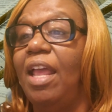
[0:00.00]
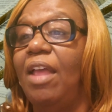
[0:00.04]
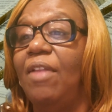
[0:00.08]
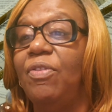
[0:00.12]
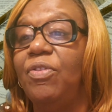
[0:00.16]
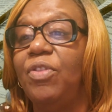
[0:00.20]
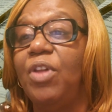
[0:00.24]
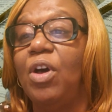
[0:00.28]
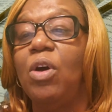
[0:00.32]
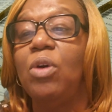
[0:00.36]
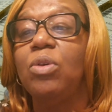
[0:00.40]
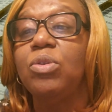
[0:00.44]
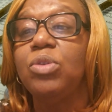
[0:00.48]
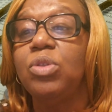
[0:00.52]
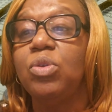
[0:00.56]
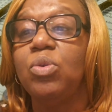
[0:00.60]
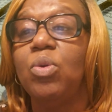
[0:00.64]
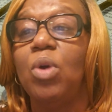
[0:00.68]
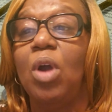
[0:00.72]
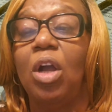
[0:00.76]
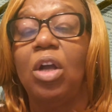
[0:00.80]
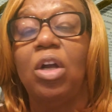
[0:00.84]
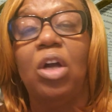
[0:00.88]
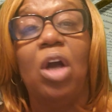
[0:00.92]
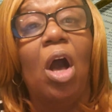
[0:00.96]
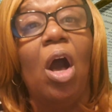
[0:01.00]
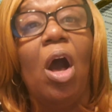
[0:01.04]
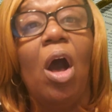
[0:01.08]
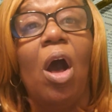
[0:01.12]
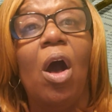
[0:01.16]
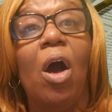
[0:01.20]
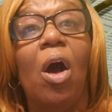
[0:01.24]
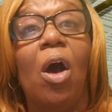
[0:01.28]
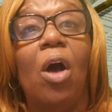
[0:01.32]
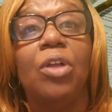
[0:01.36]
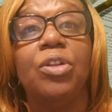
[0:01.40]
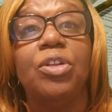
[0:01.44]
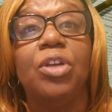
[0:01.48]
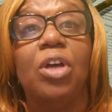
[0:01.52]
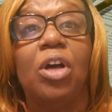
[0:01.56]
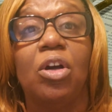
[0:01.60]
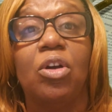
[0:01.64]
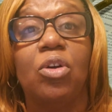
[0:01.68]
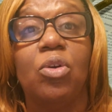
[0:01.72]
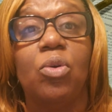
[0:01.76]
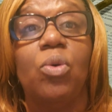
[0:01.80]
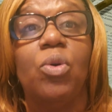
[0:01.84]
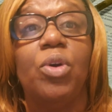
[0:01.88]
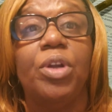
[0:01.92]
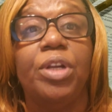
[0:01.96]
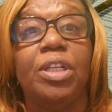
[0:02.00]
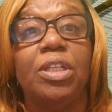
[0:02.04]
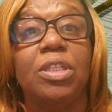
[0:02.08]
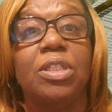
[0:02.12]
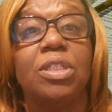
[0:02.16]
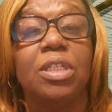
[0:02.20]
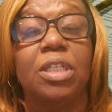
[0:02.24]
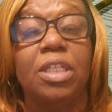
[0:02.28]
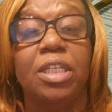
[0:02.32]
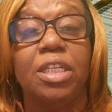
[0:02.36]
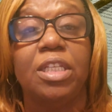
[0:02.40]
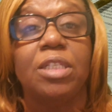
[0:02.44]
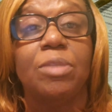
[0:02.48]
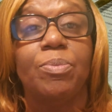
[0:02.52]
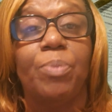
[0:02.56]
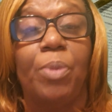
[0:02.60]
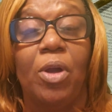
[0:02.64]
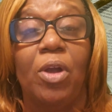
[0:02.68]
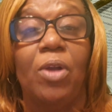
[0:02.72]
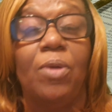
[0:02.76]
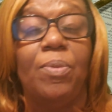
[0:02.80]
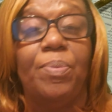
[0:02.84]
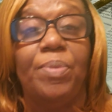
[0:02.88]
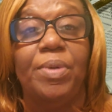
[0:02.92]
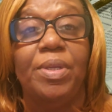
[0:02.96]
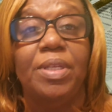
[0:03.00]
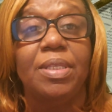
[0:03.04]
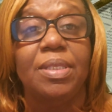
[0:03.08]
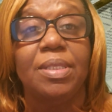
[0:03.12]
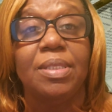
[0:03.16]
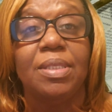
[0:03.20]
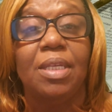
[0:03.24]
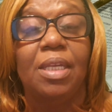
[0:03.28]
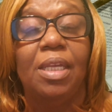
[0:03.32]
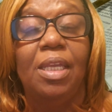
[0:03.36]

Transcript: and those who are called according to his purpose.